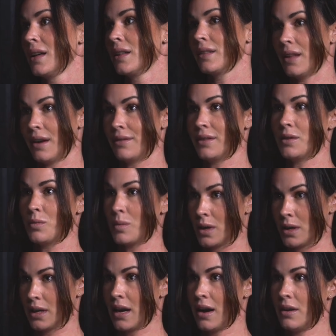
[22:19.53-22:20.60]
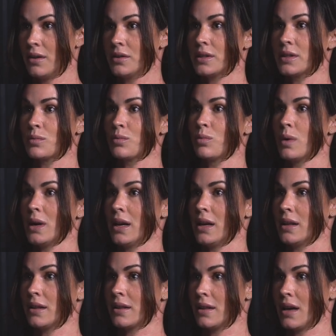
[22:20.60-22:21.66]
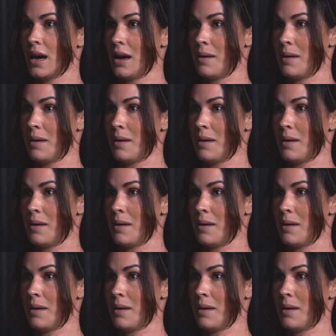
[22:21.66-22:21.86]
level workouts with